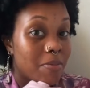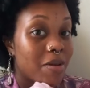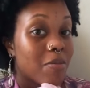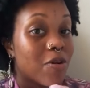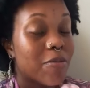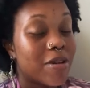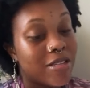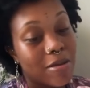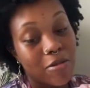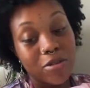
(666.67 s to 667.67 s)
a bit more
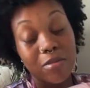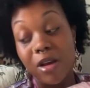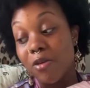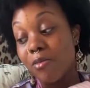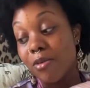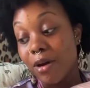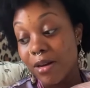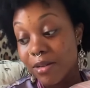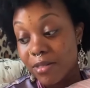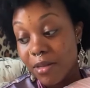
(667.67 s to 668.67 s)
because i'm using my own
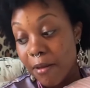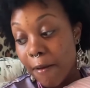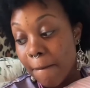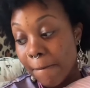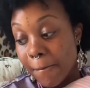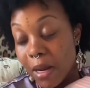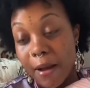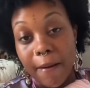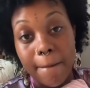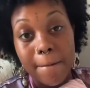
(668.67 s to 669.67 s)
products
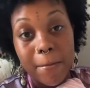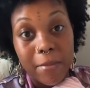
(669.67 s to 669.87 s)
um,